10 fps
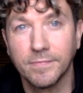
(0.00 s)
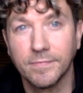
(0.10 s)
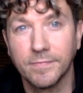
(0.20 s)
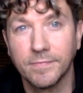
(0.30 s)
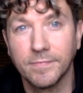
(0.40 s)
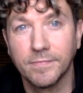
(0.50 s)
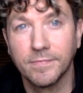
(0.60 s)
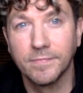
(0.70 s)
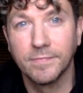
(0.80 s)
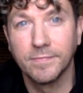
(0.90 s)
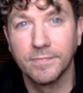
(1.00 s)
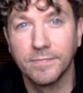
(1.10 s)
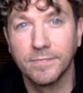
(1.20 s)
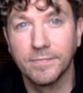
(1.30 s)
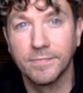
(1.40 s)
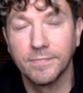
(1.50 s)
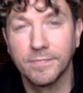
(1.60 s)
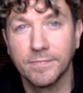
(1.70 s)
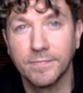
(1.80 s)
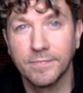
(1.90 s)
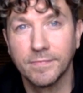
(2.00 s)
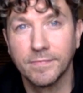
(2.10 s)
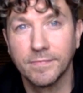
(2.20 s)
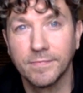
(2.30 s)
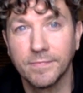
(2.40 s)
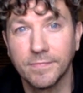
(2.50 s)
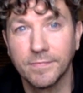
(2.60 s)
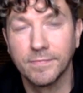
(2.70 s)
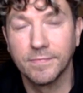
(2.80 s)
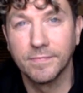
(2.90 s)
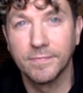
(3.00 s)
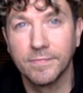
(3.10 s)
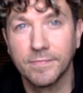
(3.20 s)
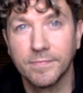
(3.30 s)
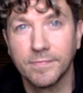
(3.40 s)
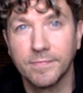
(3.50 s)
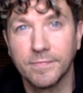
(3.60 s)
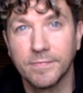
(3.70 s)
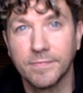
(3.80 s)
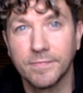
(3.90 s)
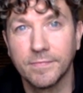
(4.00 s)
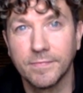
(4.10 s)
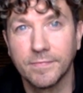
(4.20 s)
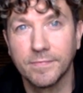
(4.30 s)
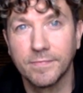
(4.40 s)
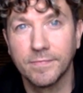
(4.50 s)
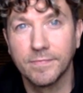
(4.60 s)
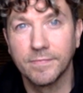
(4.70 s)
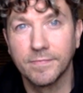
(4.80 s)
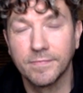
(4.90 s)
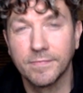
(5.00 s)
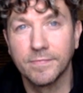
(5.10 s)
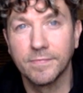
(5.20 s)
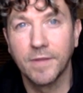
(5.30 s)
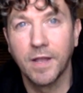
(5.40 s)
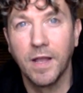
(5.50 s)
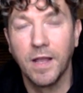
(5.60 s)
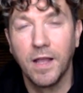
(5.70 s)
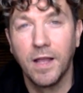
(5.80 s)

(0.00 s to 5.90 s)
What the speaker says: The person shown says nothing.